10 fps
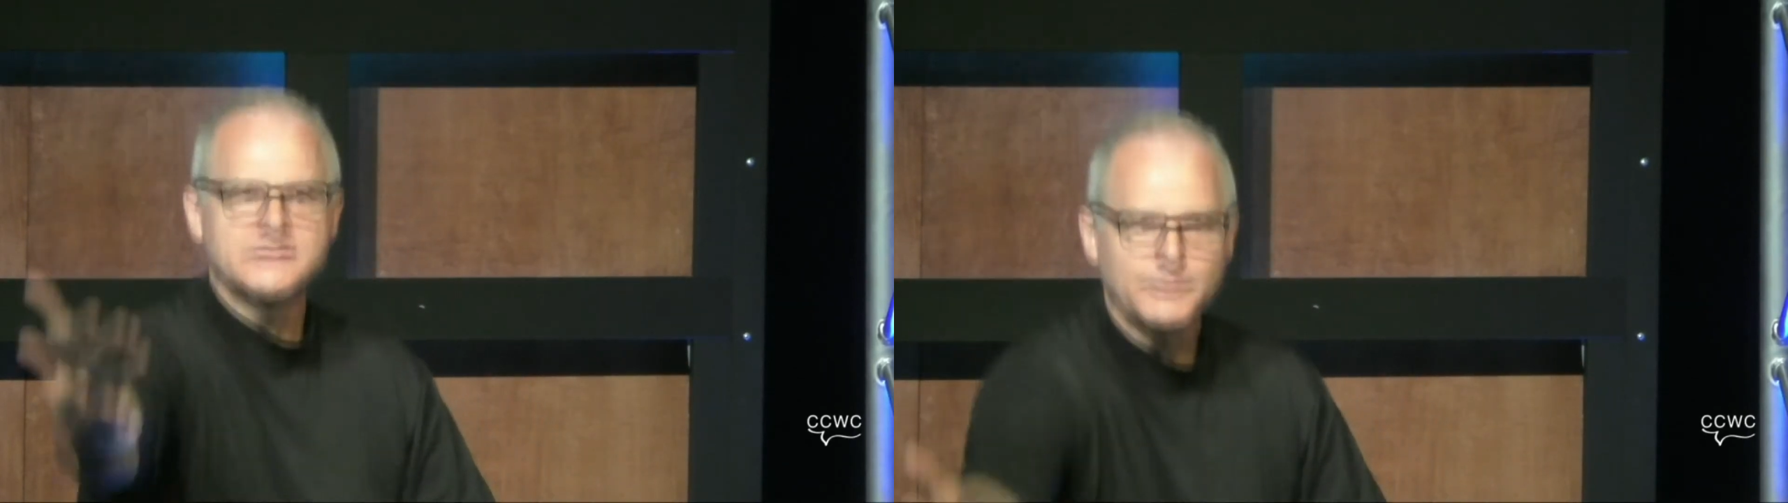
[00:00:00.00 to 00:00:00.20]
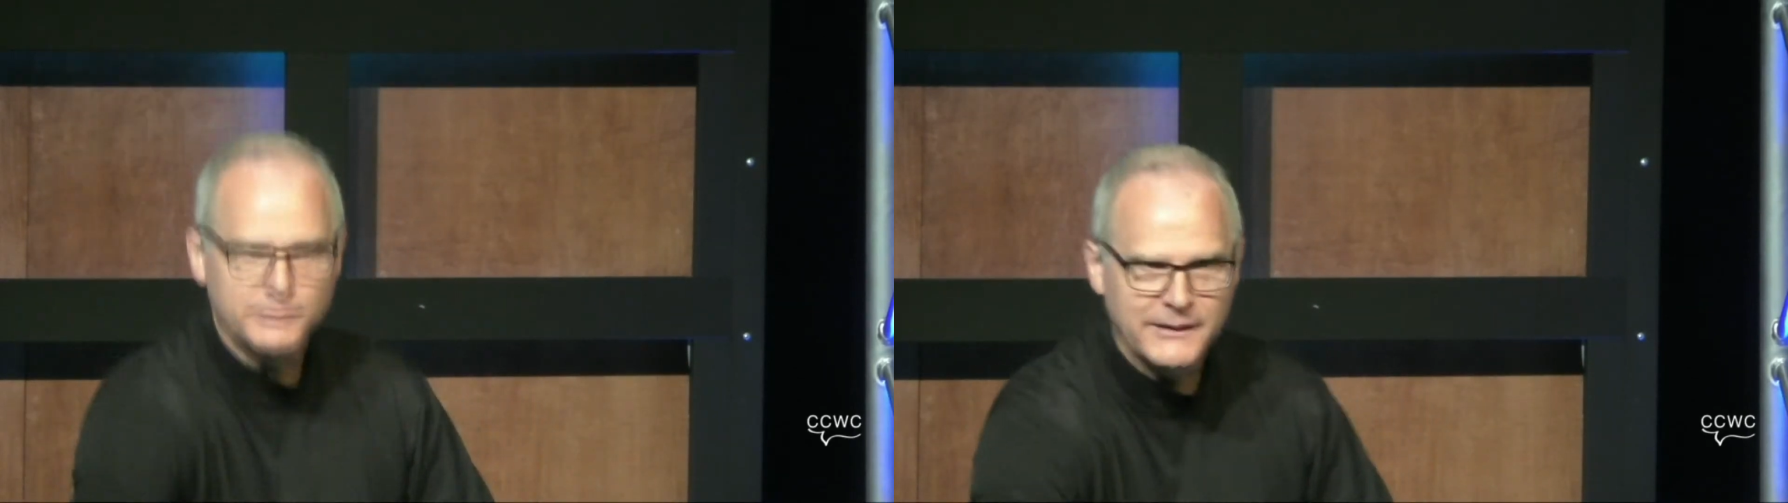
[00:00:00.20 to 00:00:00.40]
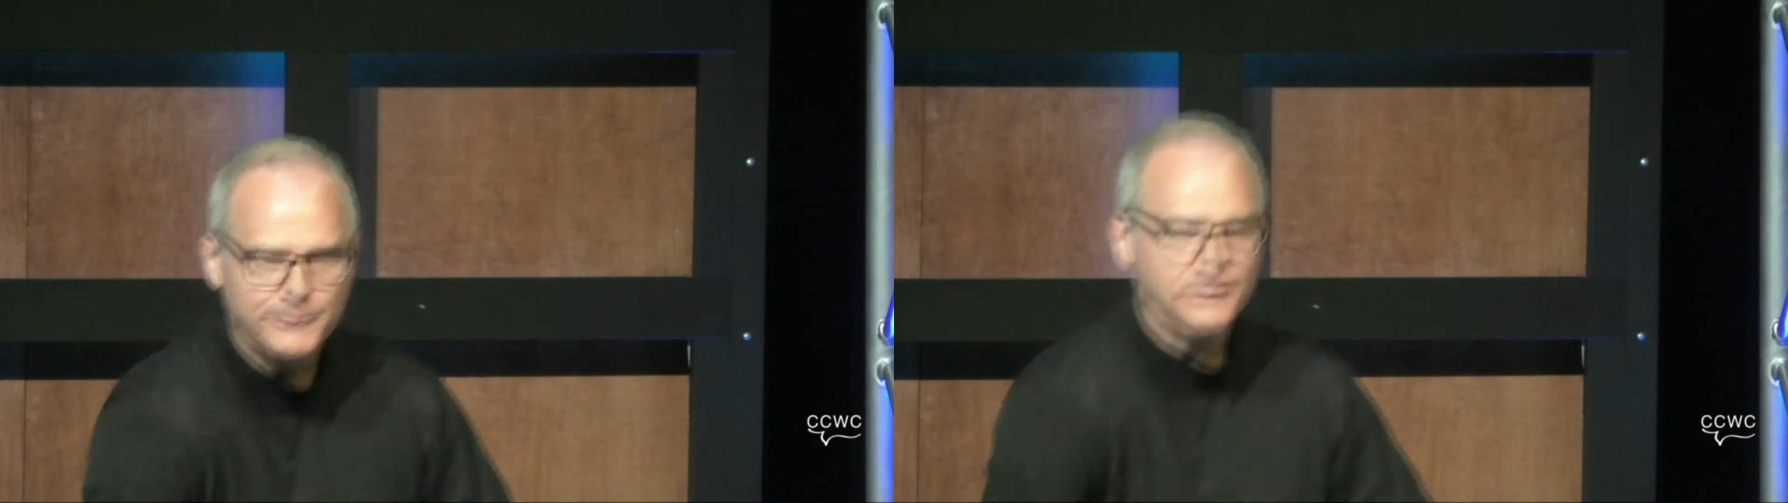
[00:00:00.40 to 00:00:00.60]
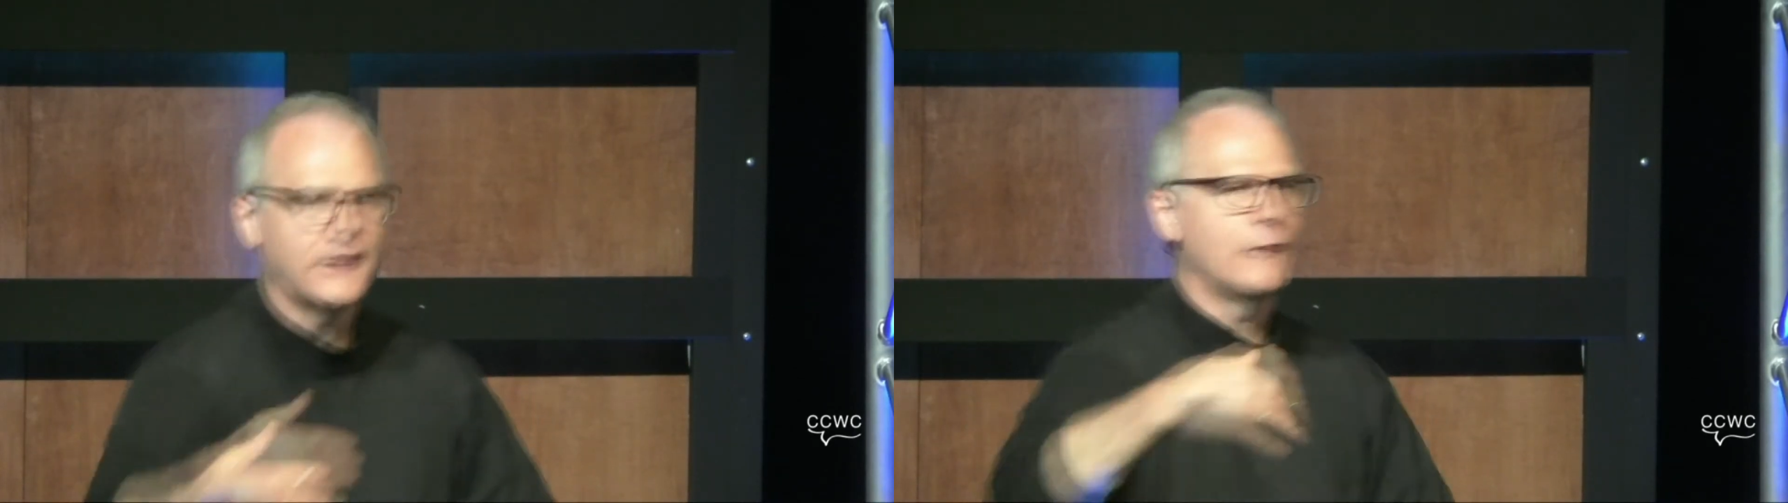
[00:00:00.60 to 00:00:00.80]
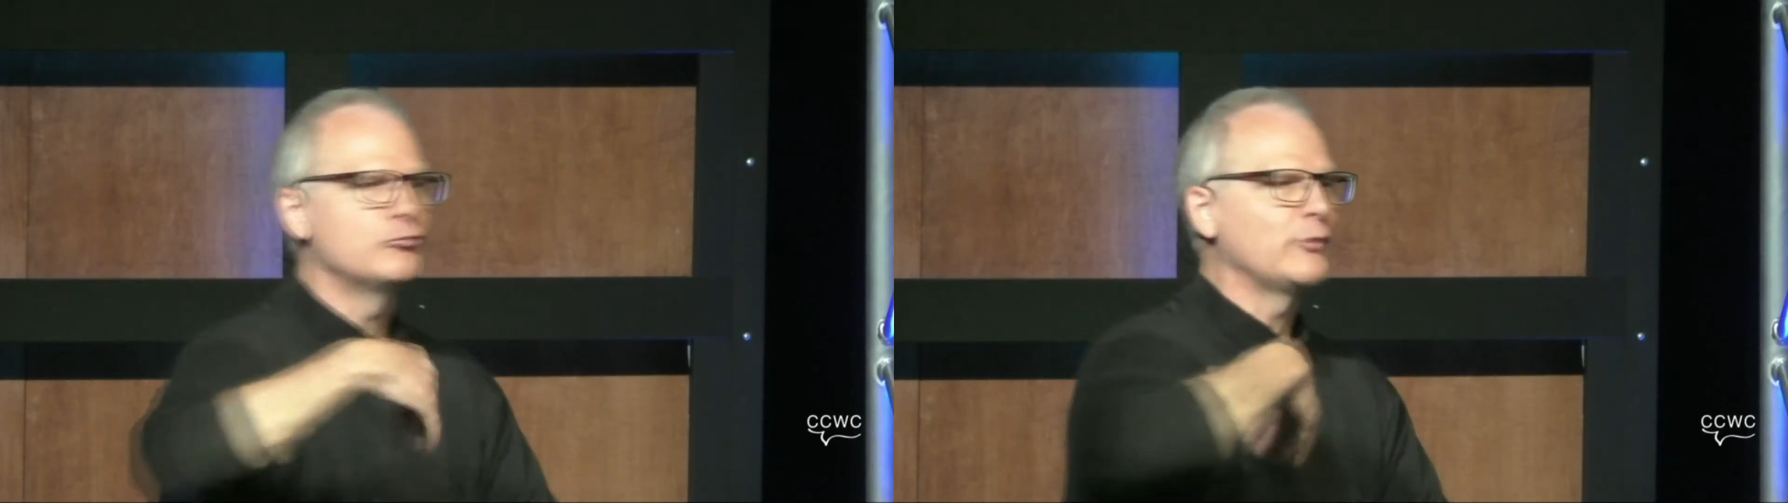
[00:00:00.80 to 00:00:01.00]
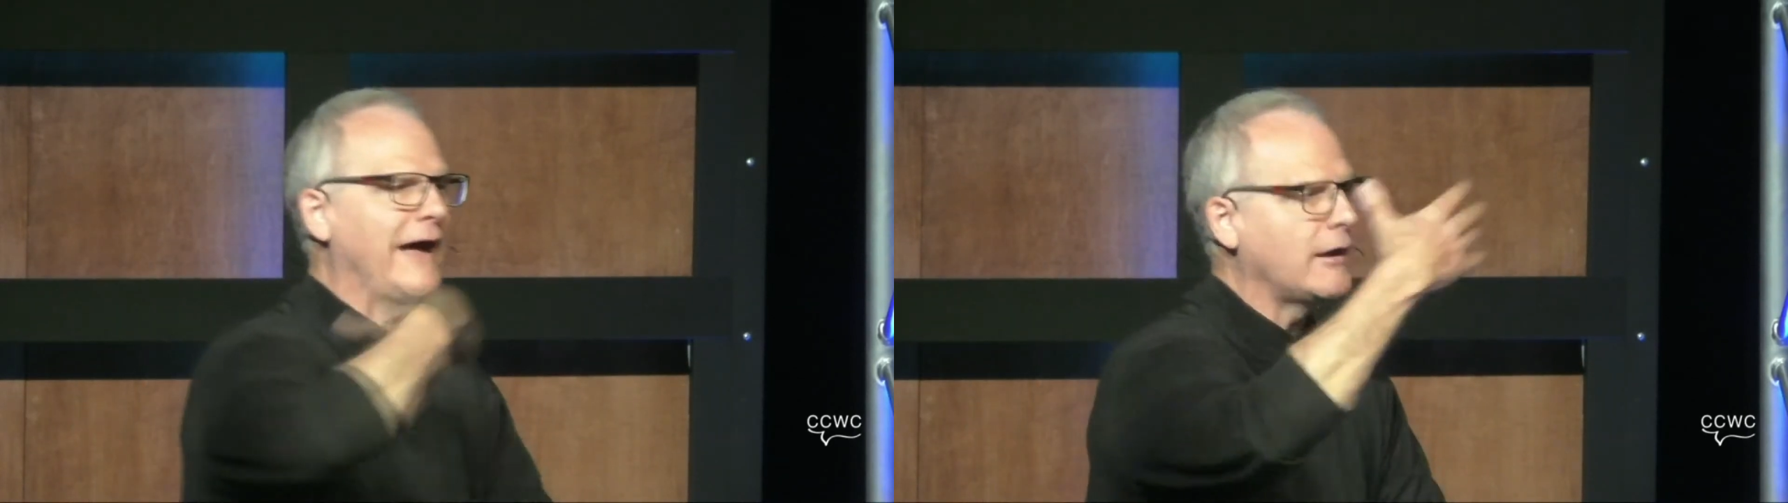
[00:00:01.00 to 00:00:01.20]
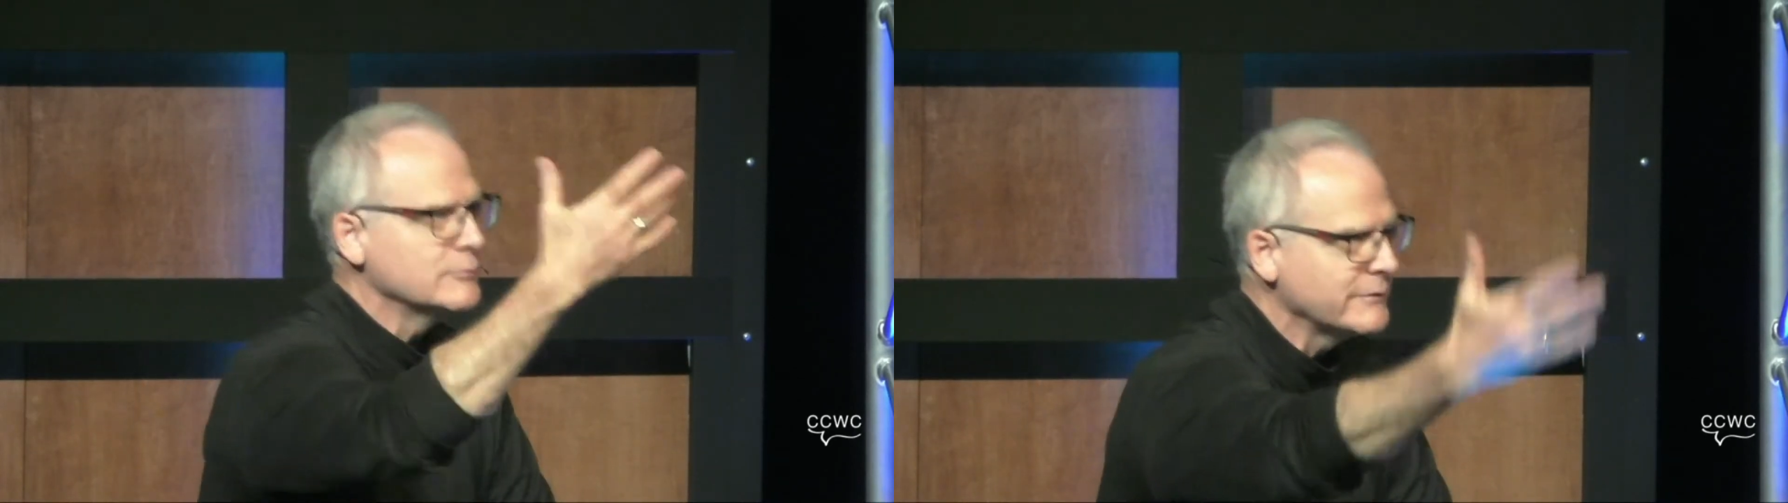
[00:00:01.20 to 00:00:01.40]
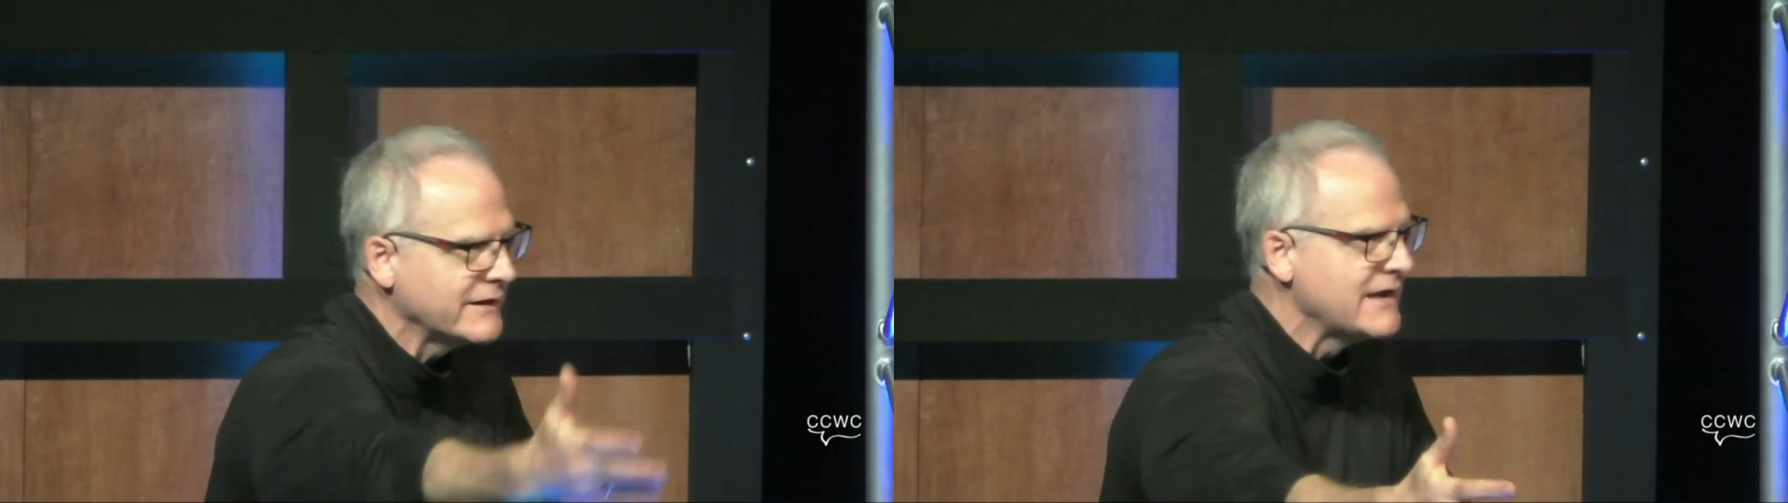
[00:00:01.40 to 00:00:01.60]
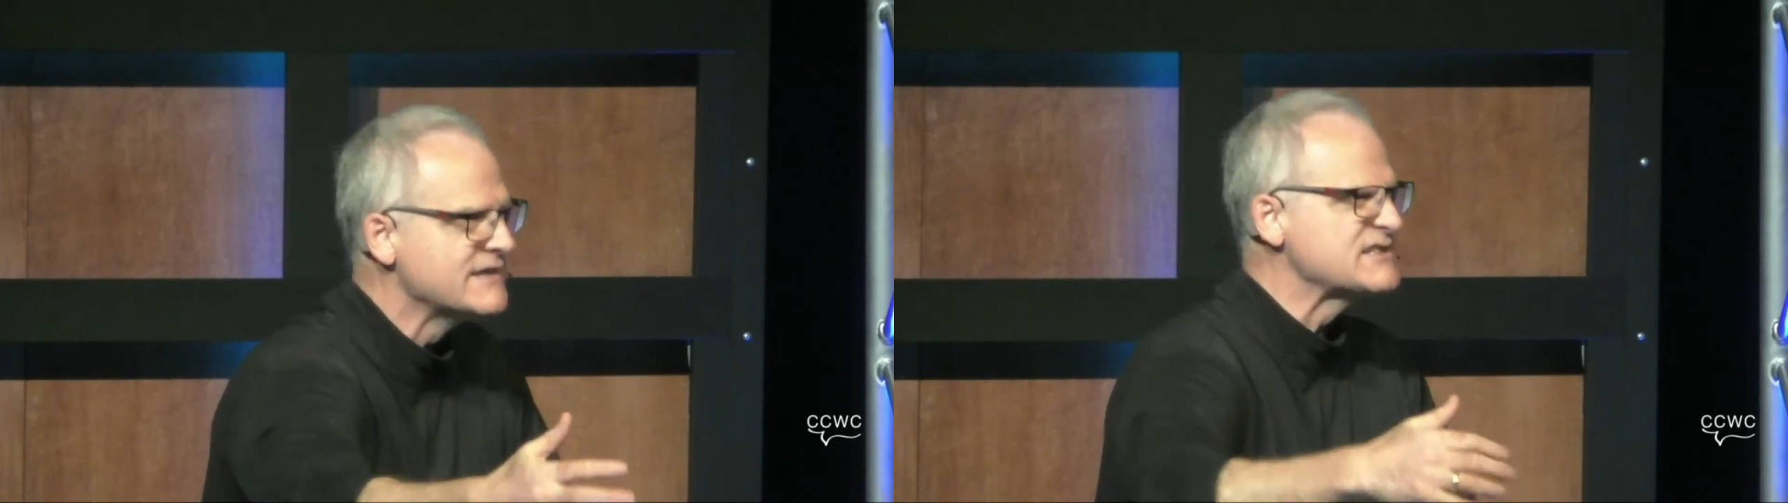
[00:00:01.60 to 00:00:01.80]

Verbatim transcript: the people around me.